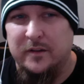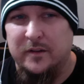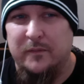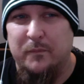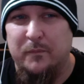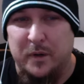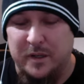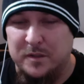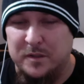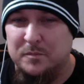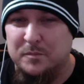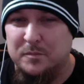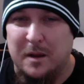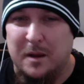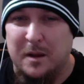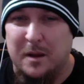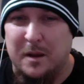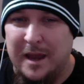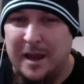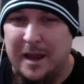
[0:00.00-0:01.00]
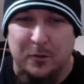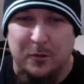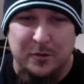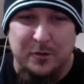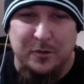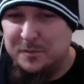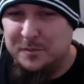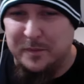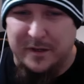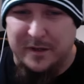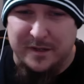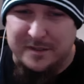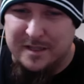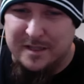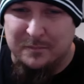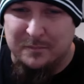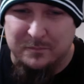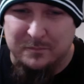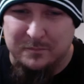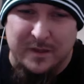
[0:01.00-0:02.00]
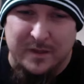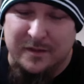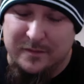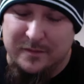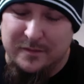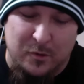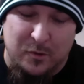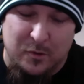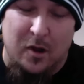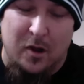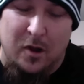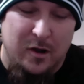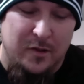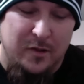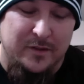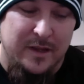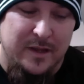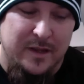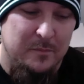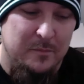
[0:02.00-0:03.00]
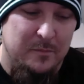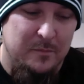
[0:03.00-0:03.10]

but it's probably outer just because I'm wrong all the time.